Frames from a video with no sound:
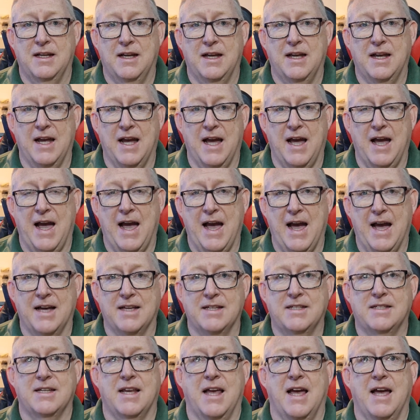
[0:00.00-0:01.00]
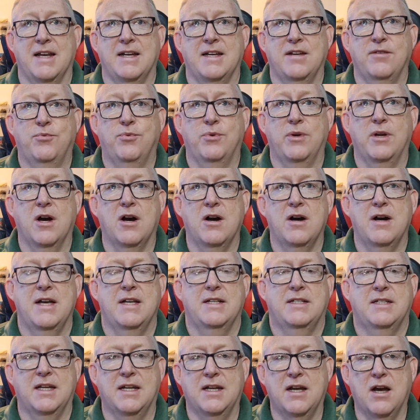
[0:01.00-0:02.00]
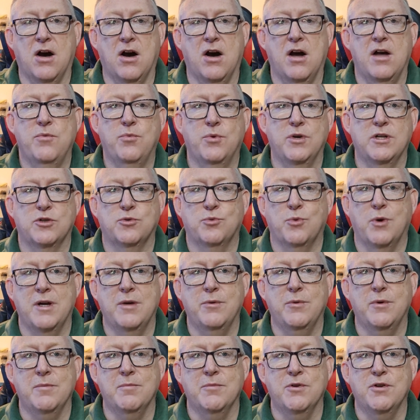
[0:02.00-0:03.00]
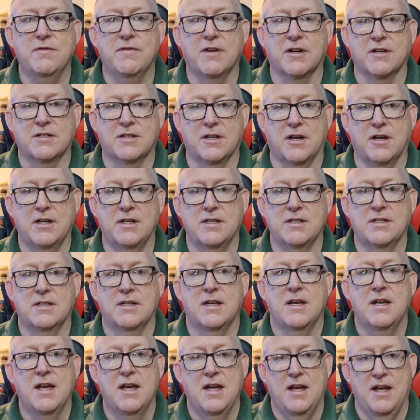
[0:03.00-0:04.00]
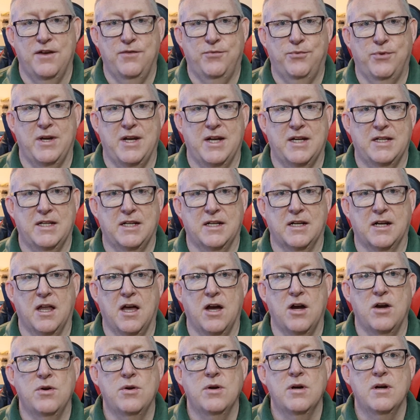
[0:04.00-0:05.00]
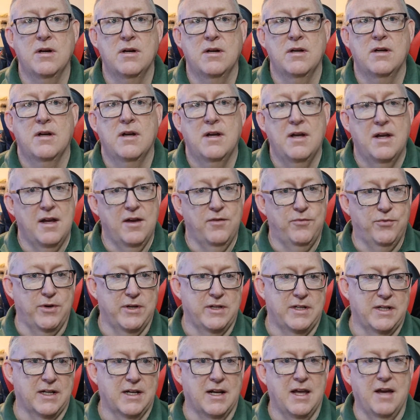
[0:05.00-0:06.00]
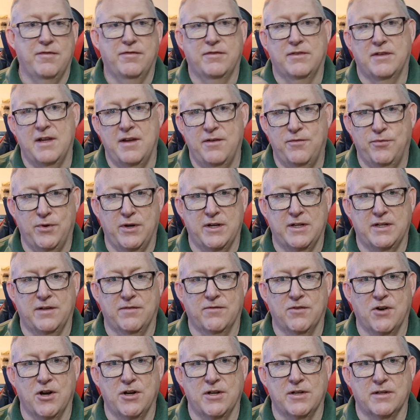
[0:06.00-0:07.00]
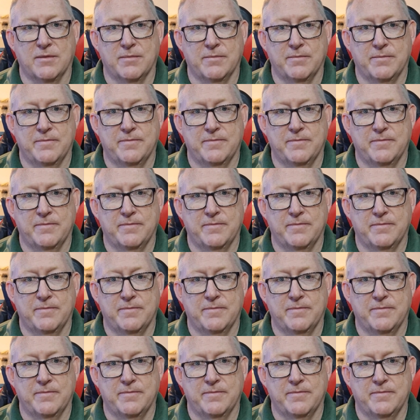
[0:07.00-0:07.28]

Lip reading: it has, and if we are hitting high, which way we move our sights, if we're hitting low, if we're hitting left, if we're hitting right.